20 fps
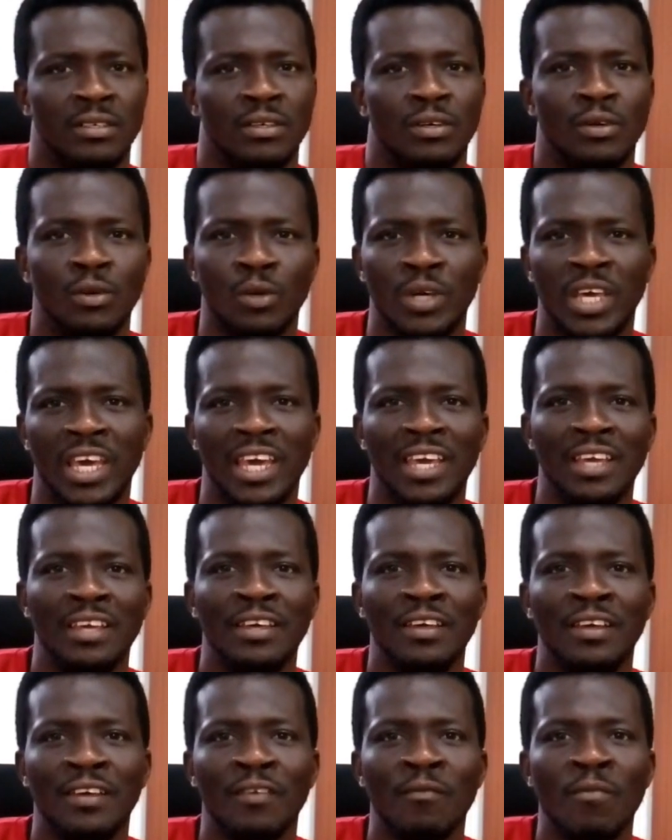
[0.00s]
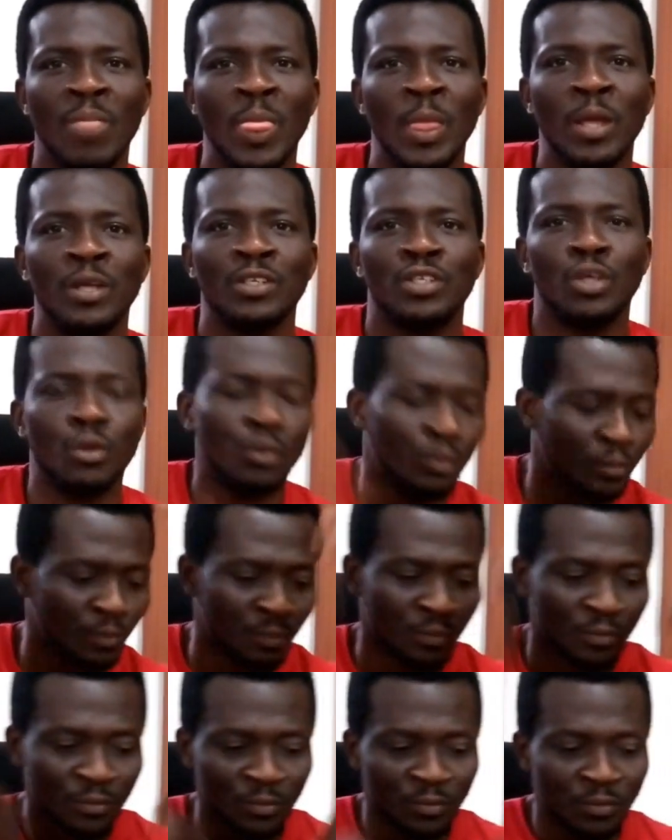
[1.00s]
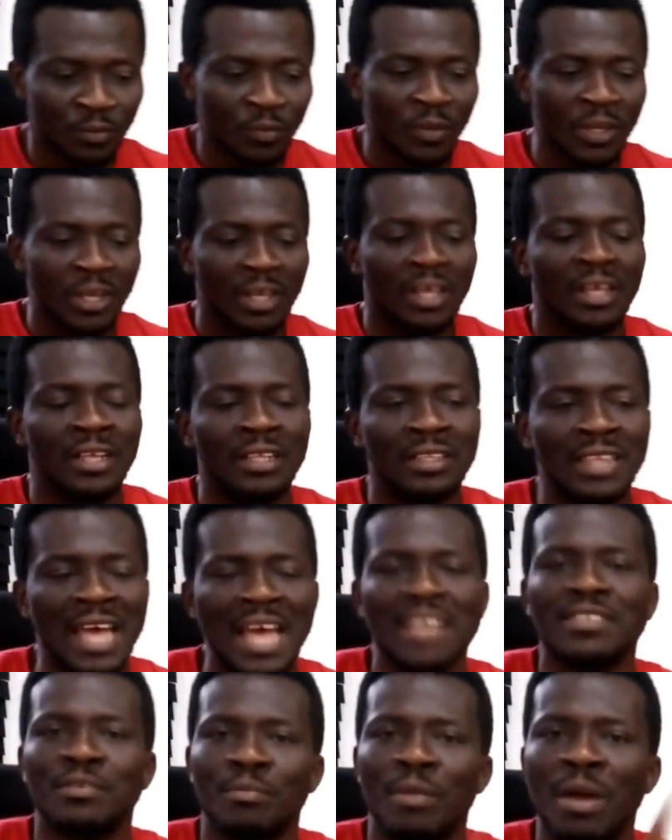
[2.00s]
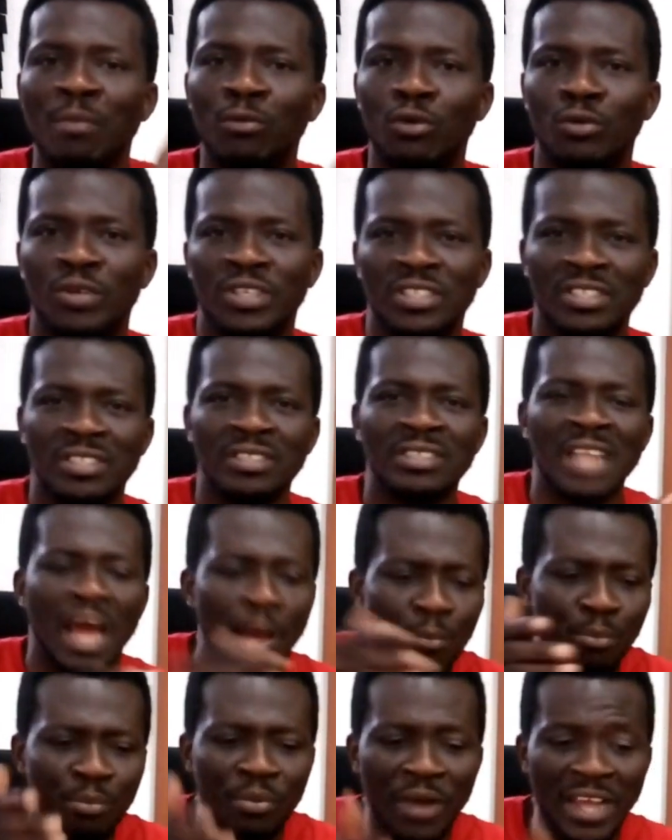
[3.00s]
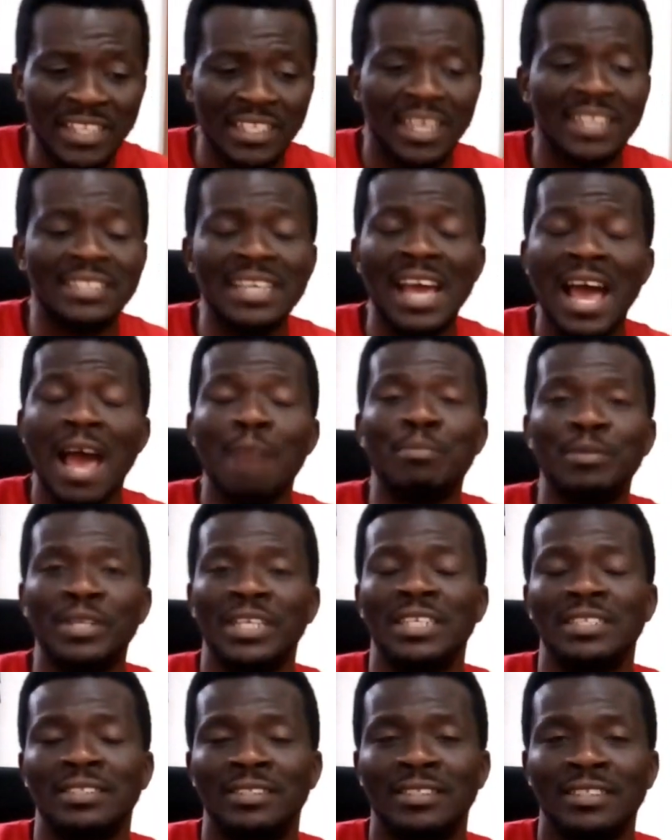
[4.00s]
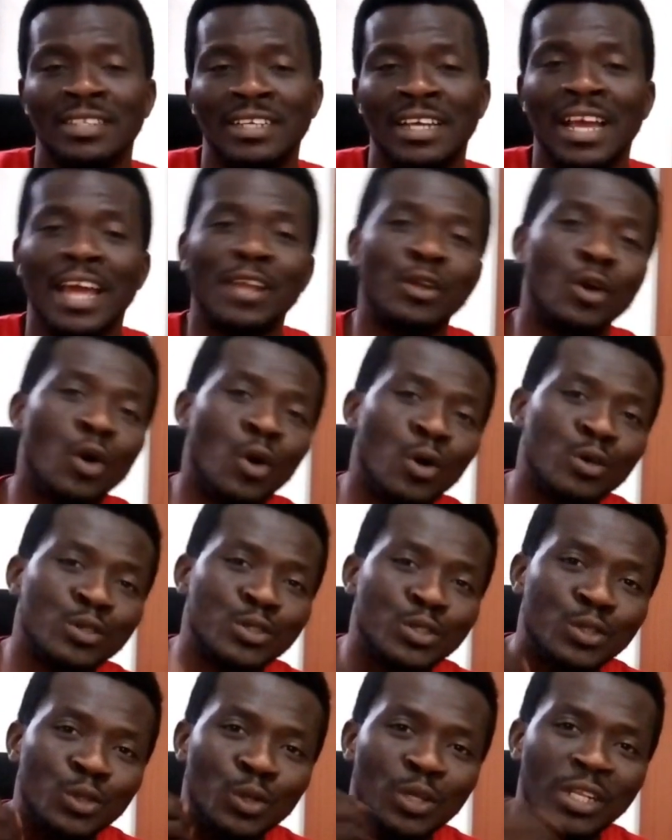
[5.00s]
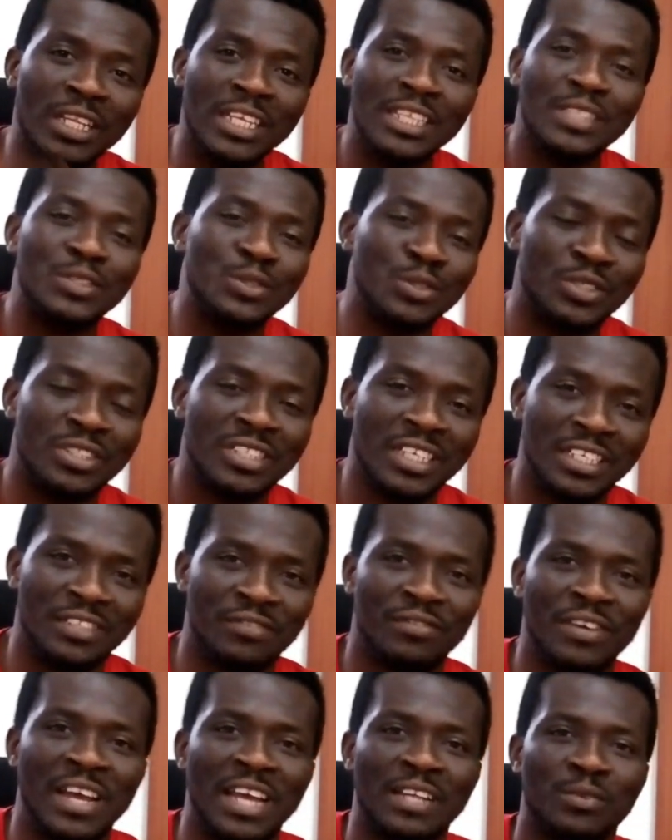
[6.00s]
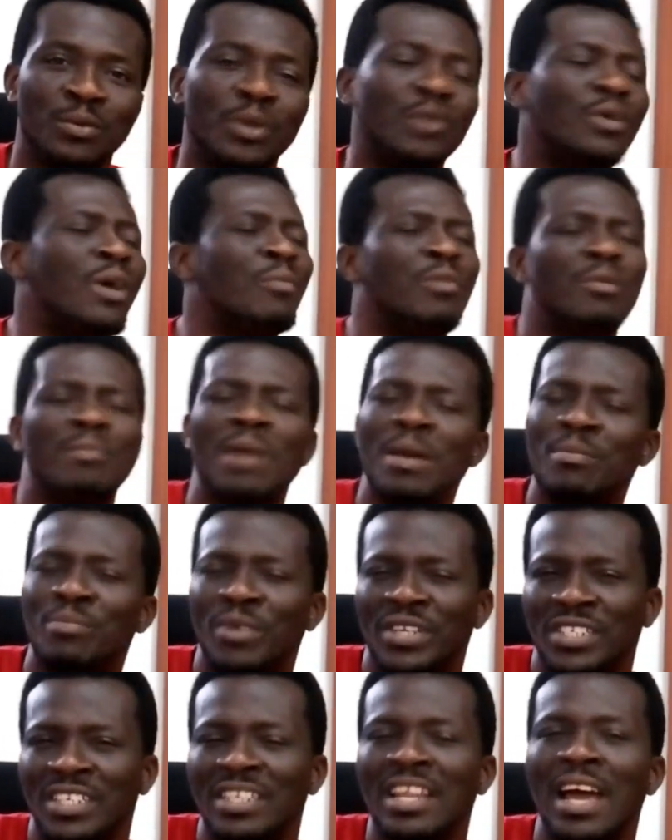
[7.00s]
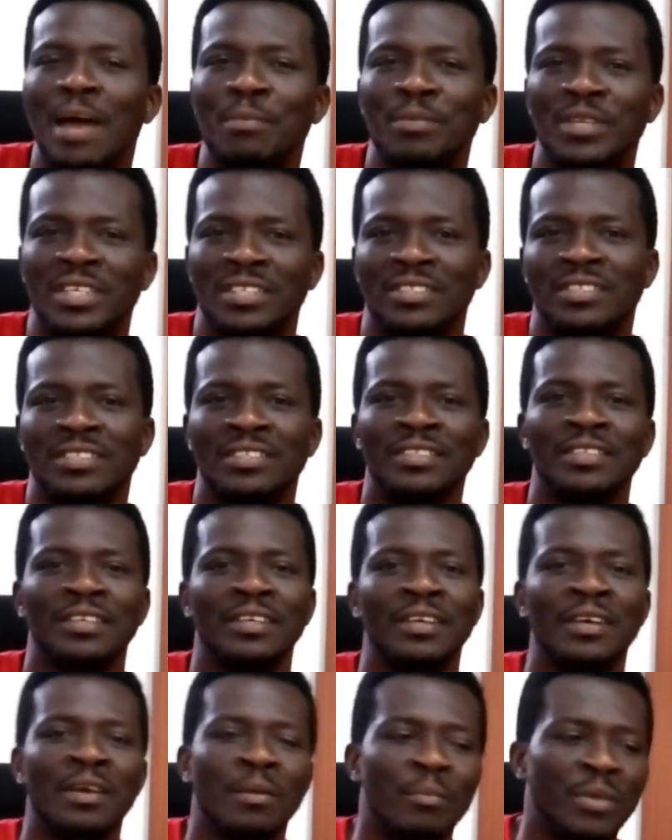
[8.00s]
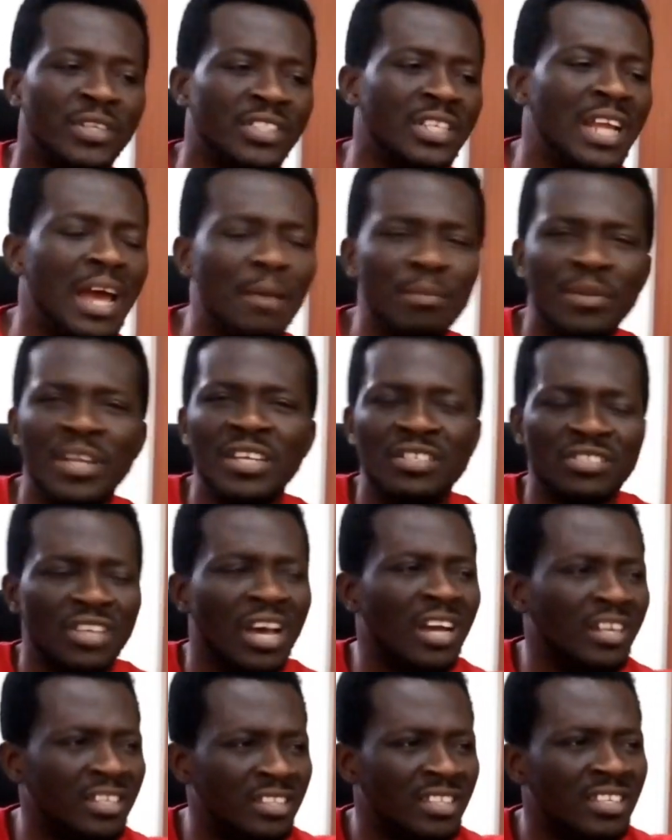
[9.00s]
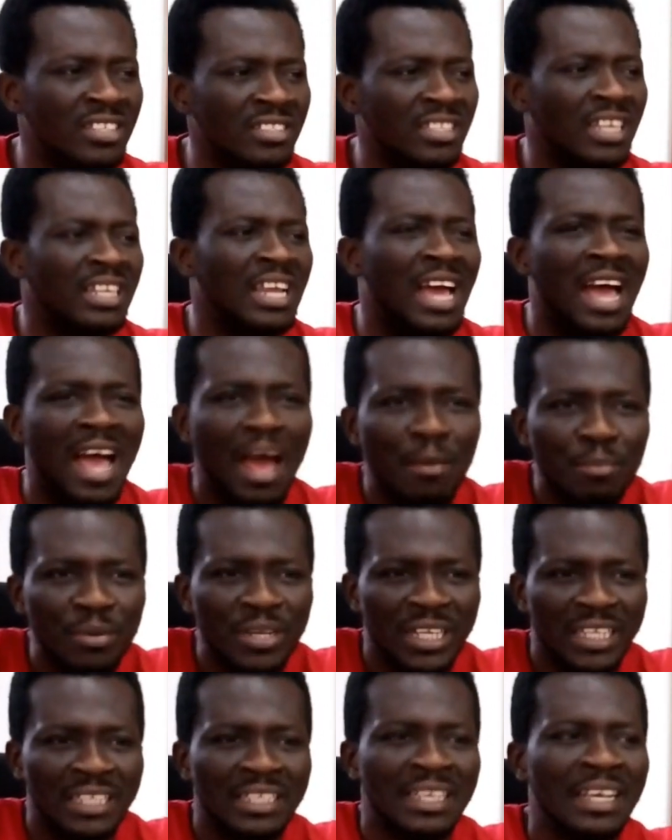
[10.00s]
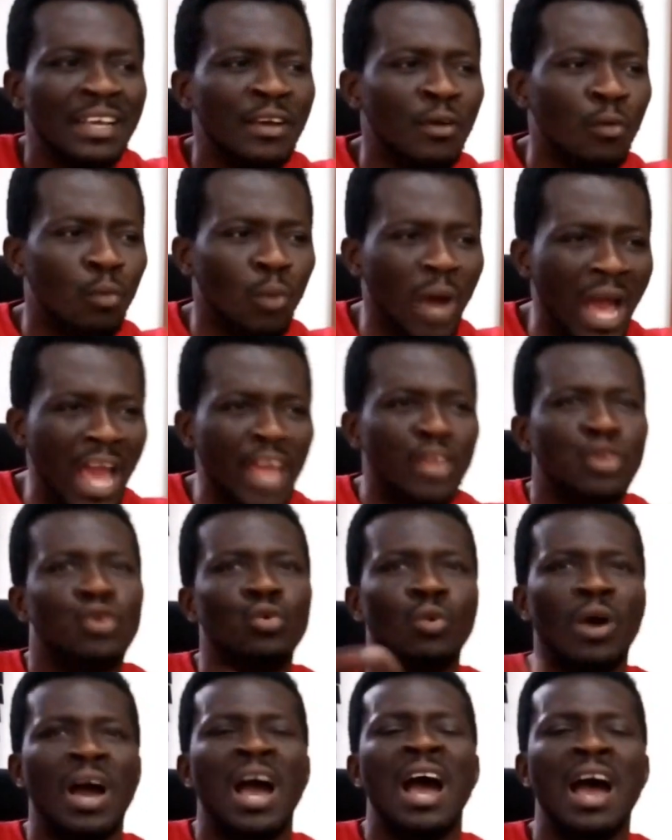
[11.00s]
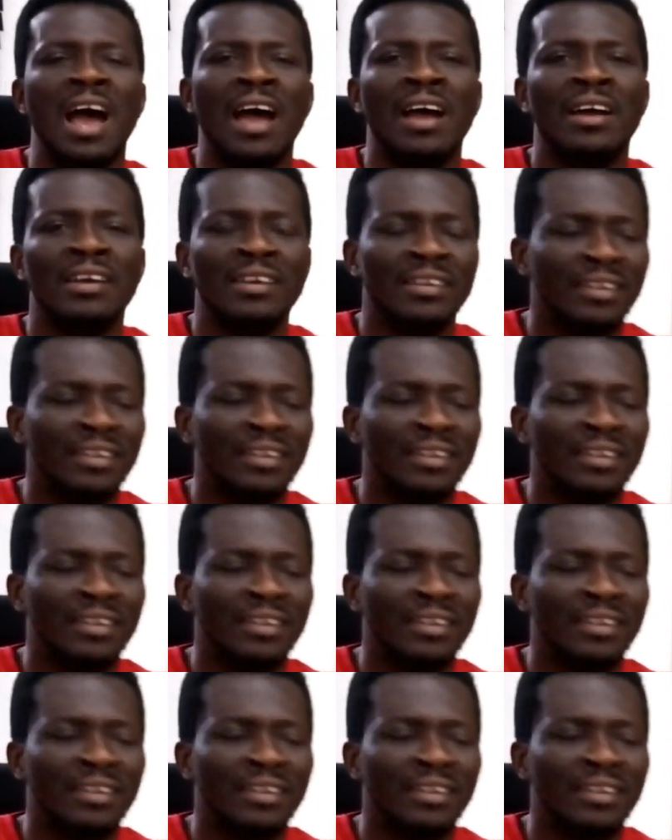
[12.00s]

Okay? So, that's the memories. Now, present happenings can also lead to stage fright. What do I mean by present happenings? Present happenings are the things that are happening while you are